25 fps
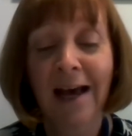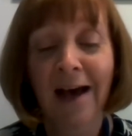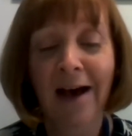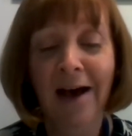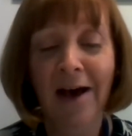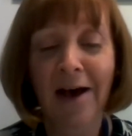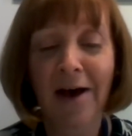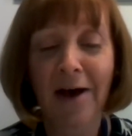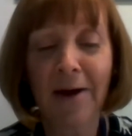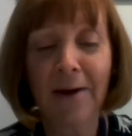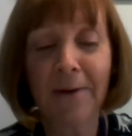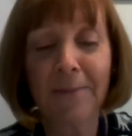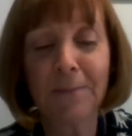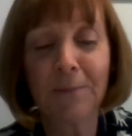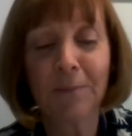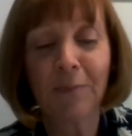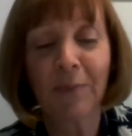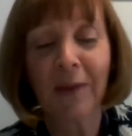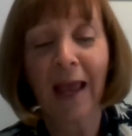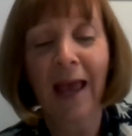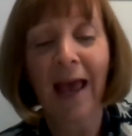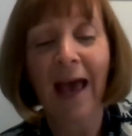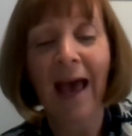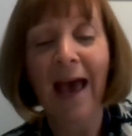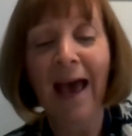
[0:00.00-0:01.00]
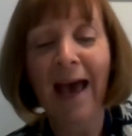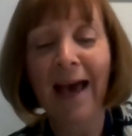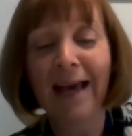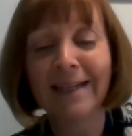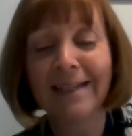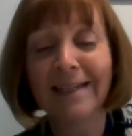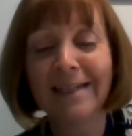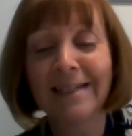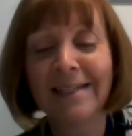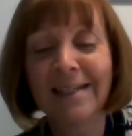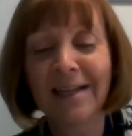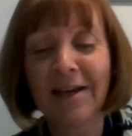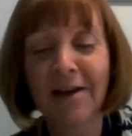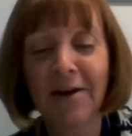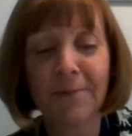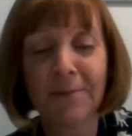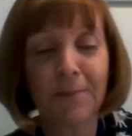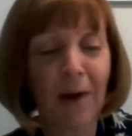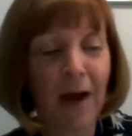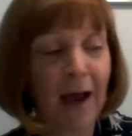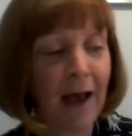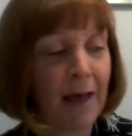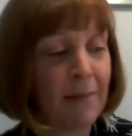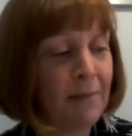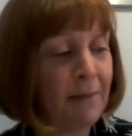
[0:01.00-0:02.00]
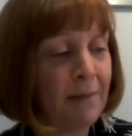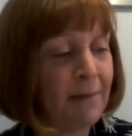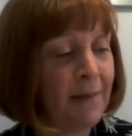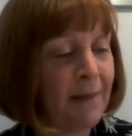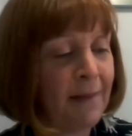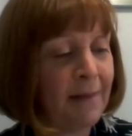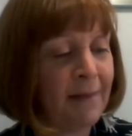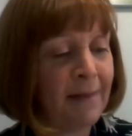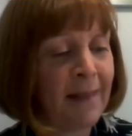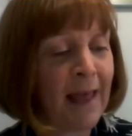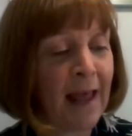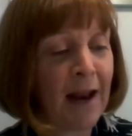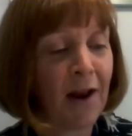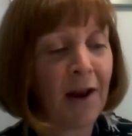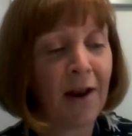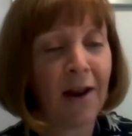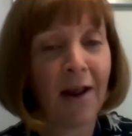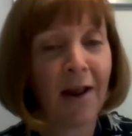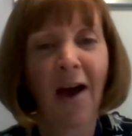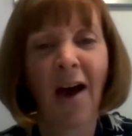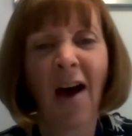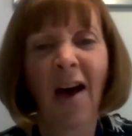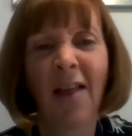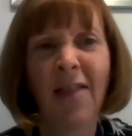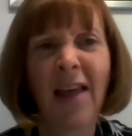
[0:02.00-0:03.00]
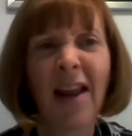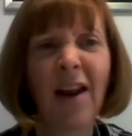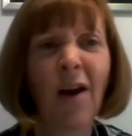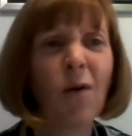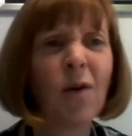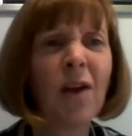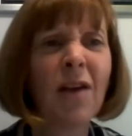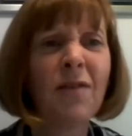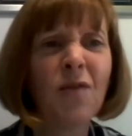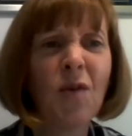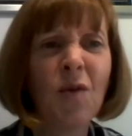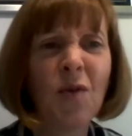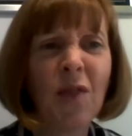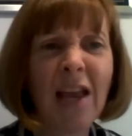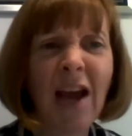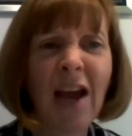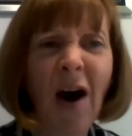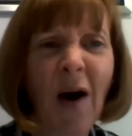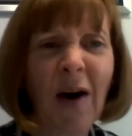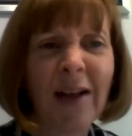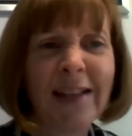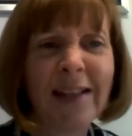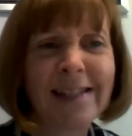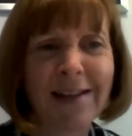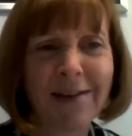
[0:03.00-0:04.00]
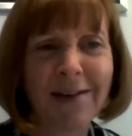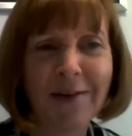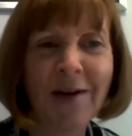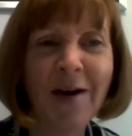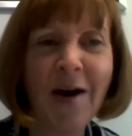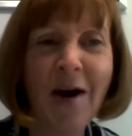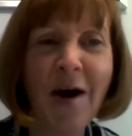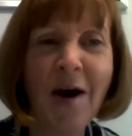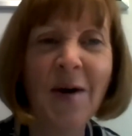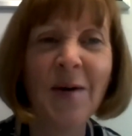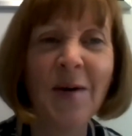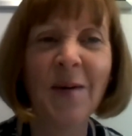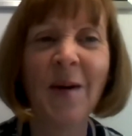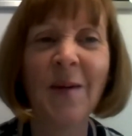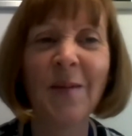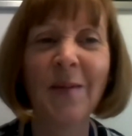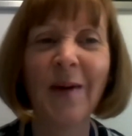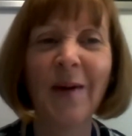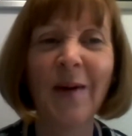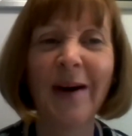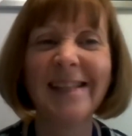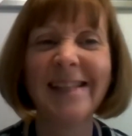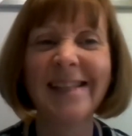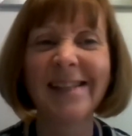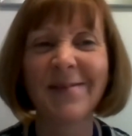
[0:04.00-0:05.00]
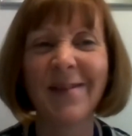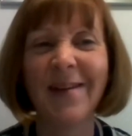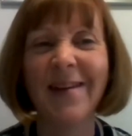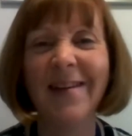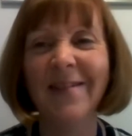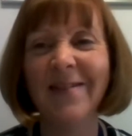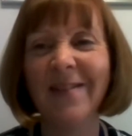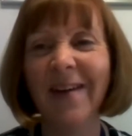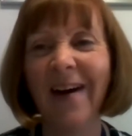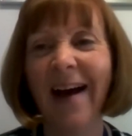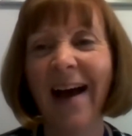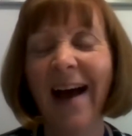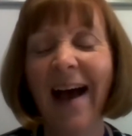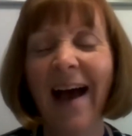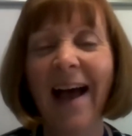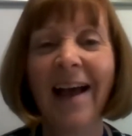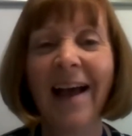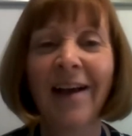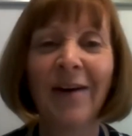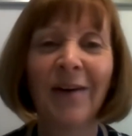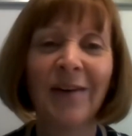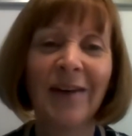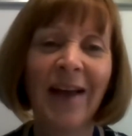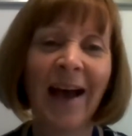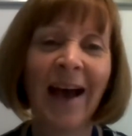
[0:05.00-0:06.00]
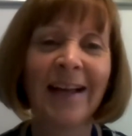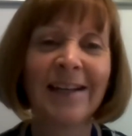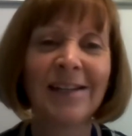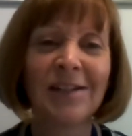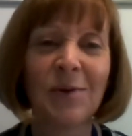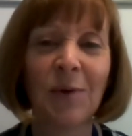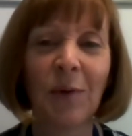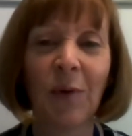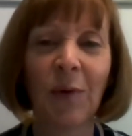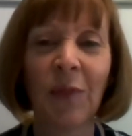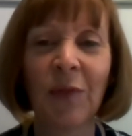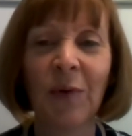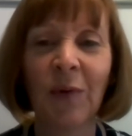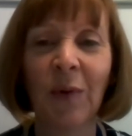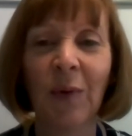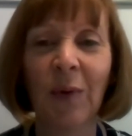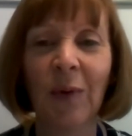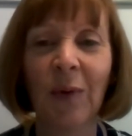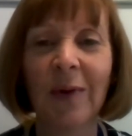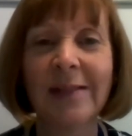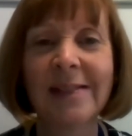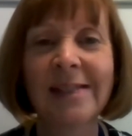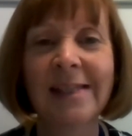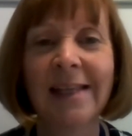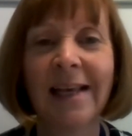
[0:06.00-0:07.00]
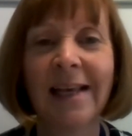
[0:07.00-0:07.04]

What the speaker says: And then I'll give you the answer once we've had your thoughts.